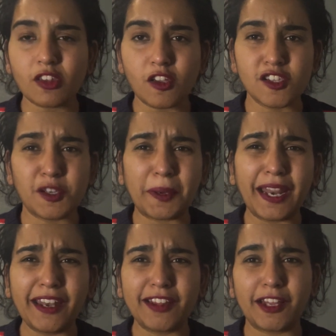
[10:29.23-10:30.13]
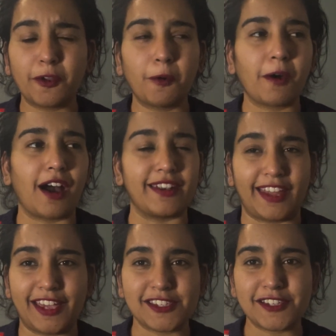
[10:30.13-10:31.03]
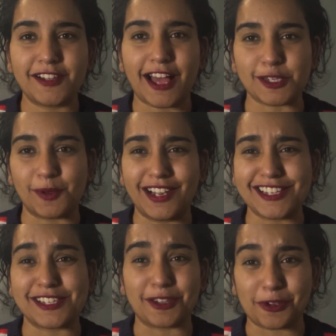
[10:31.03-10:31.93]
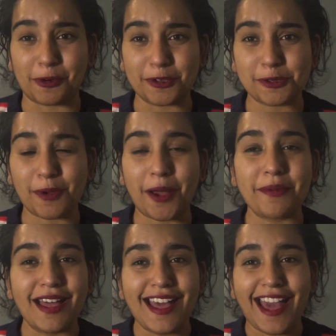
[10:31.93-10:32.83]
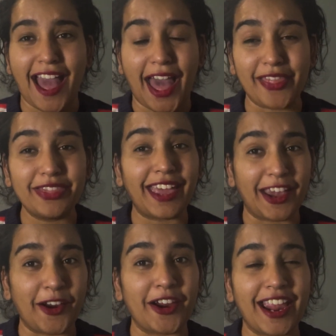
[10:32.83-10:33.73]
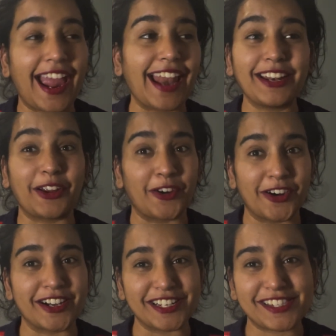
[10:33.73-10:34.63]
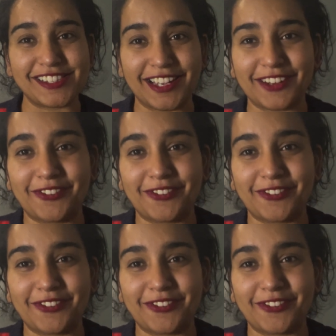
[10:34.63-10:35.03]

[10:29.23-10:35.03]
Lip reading: So in India, they do a nasal as well as a throat swab, and it hurts like